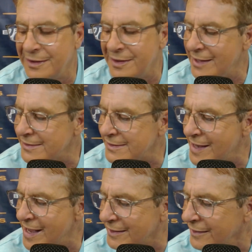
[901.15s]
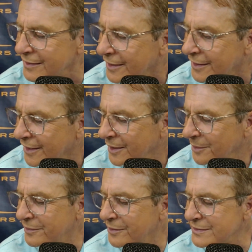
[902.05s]
and I'll get into that in a second.
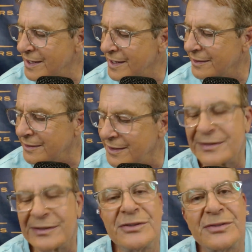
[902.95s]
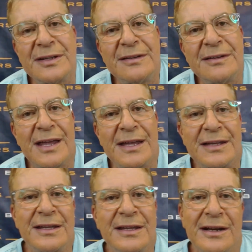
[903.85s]
But those kind of things are usually
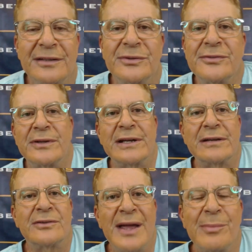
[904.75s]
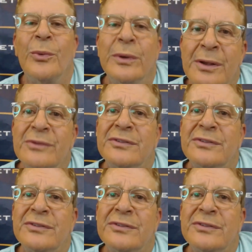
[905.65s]
taken care of with a flagrant foul.